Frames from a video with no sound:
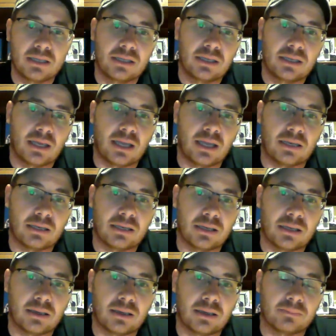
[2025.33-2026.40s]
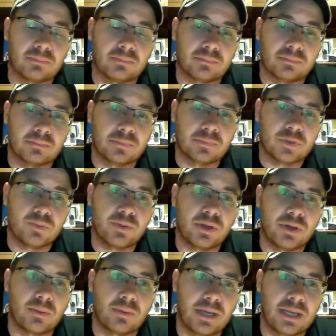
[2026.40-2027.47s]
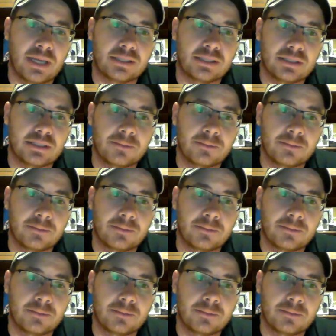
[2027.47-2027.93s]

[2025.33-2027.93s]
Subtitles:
And spinner baits,